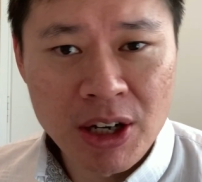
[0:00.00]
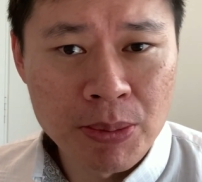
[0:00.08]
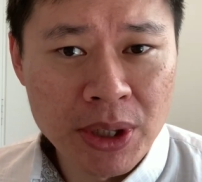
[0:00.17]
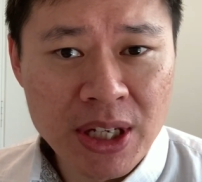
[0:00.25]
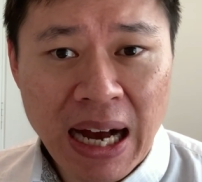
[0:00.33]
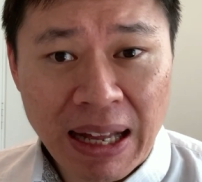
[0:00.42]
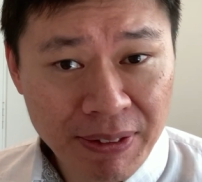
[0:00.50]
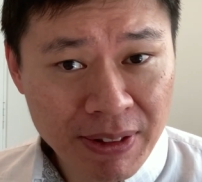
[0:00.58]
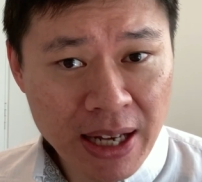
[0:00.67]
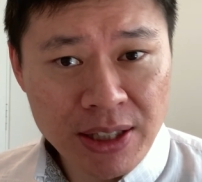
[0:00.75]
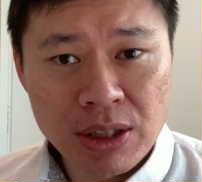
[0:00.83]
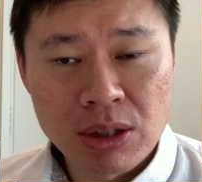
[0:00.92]
everybody
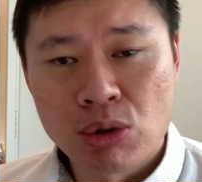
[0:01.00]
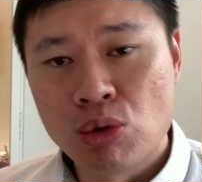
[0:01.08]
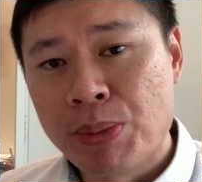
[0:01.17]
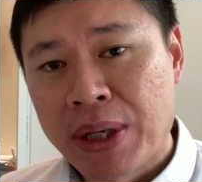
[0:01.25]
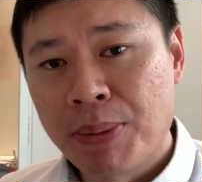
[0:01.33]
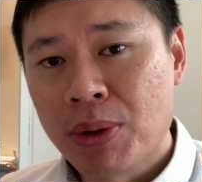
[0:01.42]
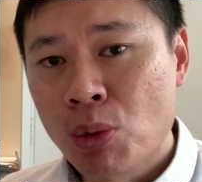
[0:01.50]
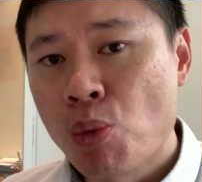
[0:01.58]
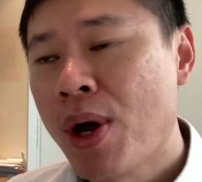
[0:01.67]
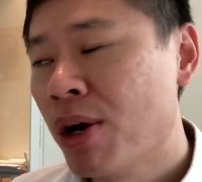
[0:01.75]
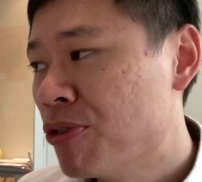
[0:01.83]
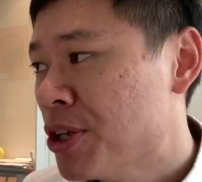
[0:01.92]
unless you become
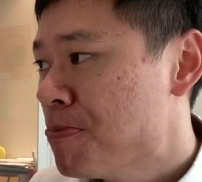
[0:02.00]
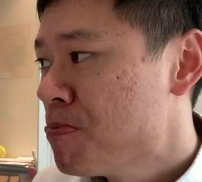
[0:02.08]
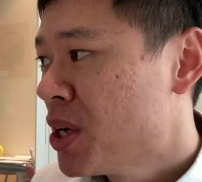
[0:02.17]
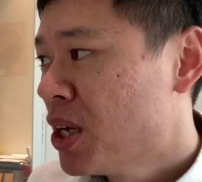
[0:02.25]
aware of it.